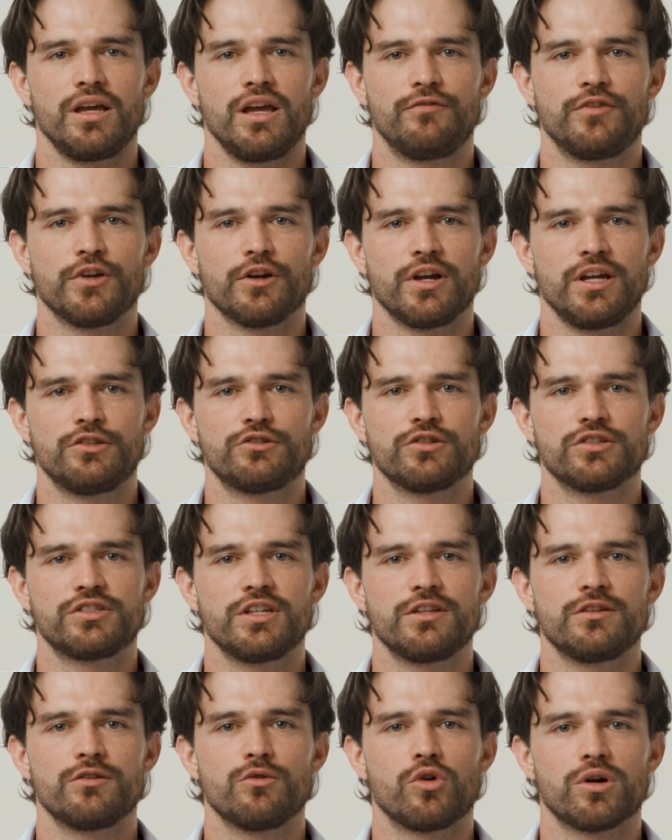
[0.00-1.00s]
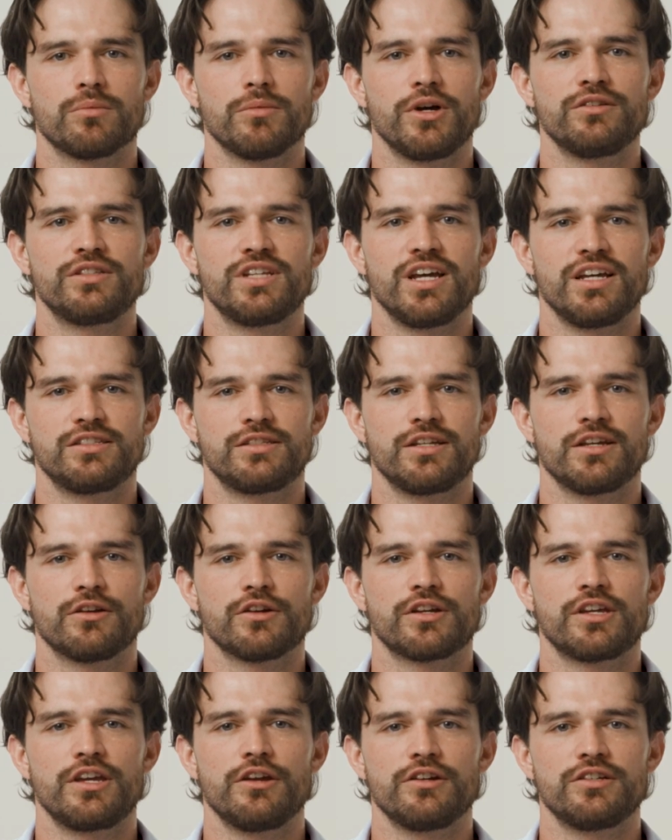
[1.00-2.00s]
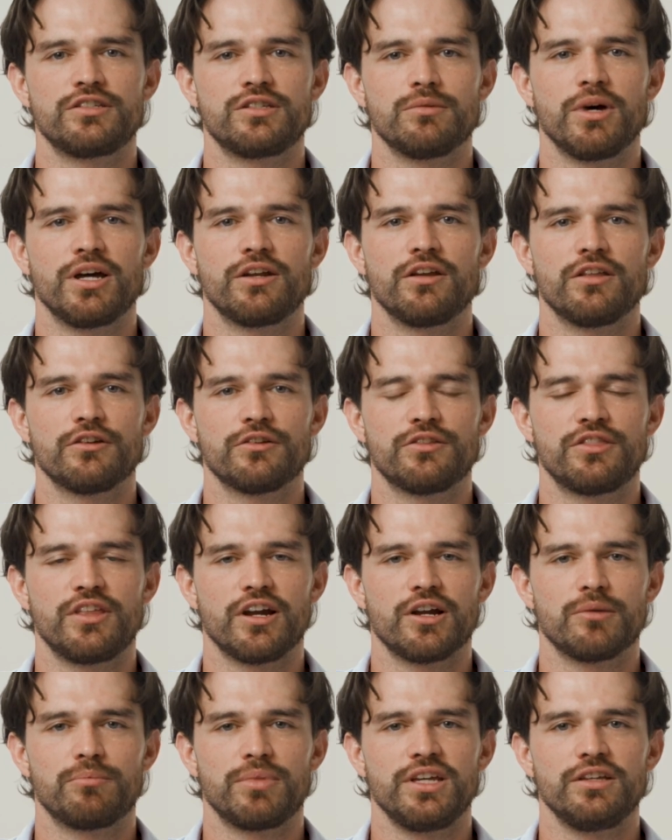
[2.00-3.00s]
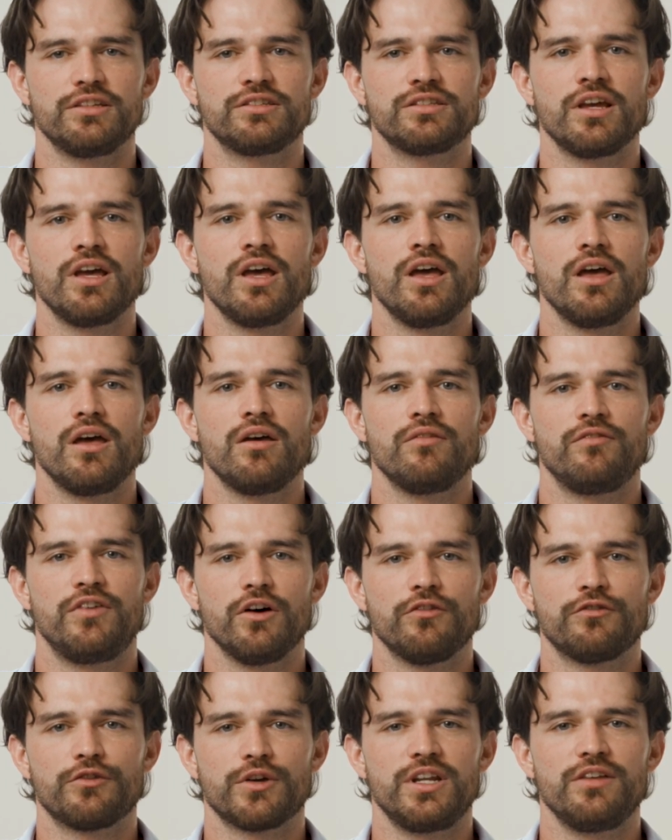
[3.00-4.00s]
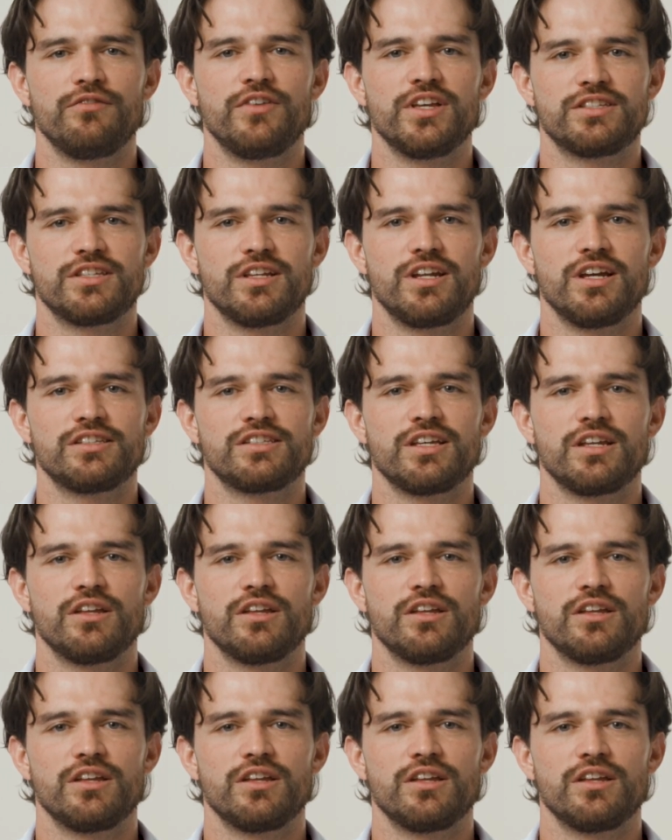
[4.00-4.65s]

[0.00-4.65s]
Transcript: If you're interested in hormone testing or curious about other therapies, feel free to visit us